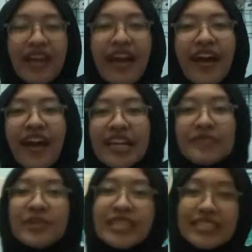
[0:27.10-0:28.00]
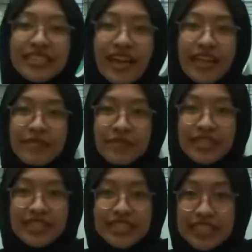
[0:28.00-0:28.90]
Anime is
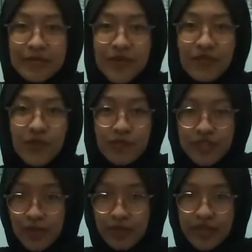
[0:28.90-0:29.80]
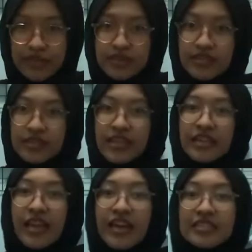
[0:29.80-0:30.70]
animated cinema from Japan that
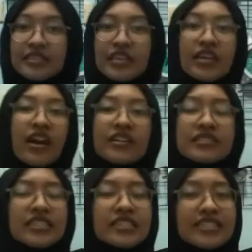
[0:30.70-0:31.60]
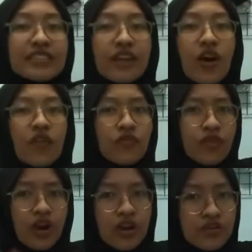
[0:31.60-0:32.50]
has the characteristic of
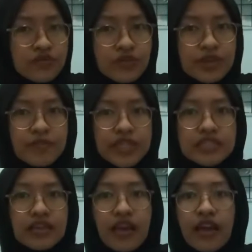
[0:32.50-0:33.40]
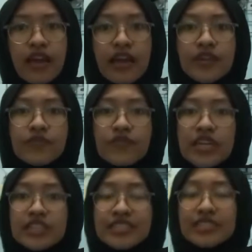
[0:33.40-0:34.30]
colorful image and
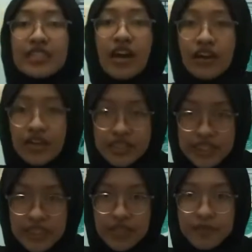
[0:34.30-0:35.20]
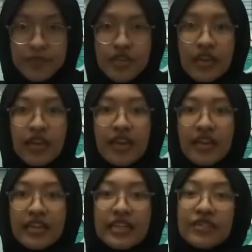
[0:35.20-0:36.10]
various characters
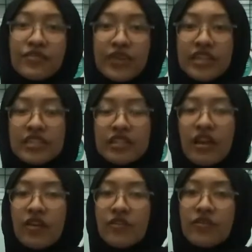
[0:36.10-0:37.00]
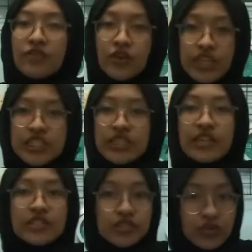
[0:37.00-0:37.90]
in a variety of location
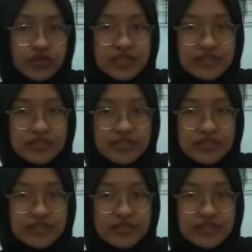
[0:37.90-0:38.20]
and stories.